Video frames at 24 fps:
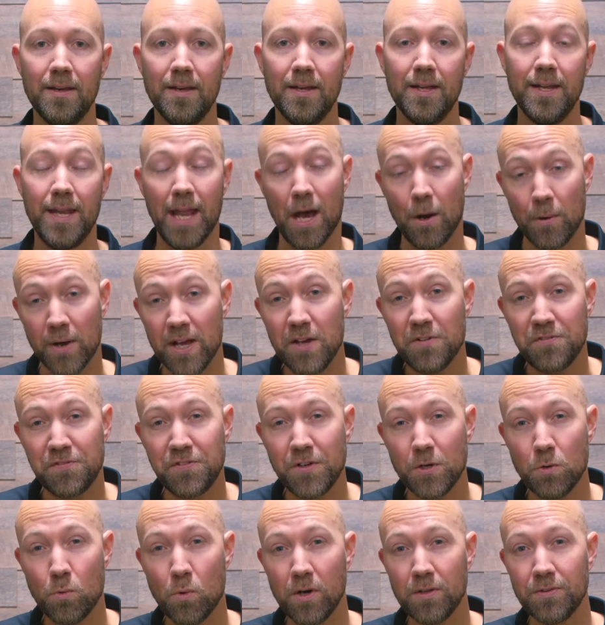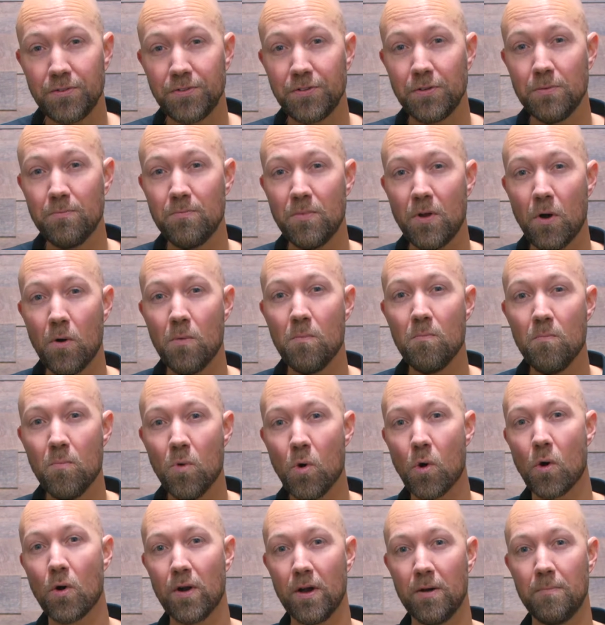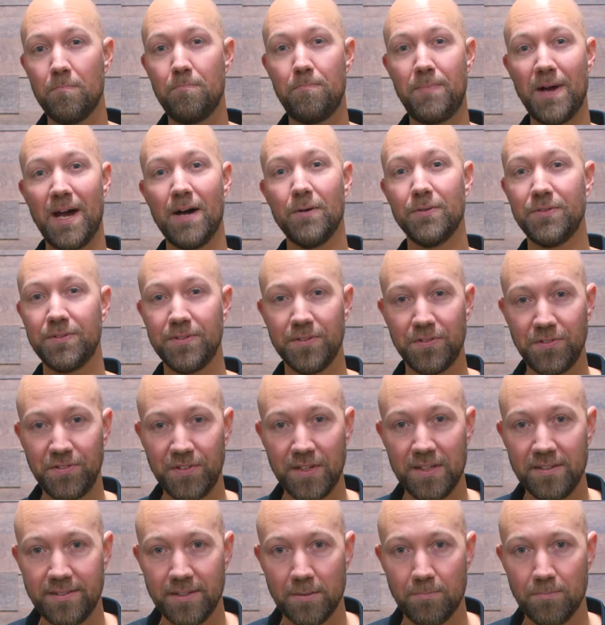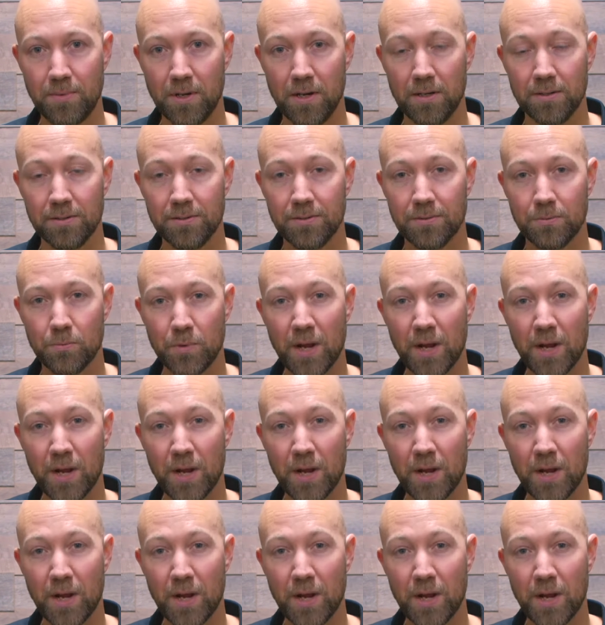Now, if you want to know more about the CC plant,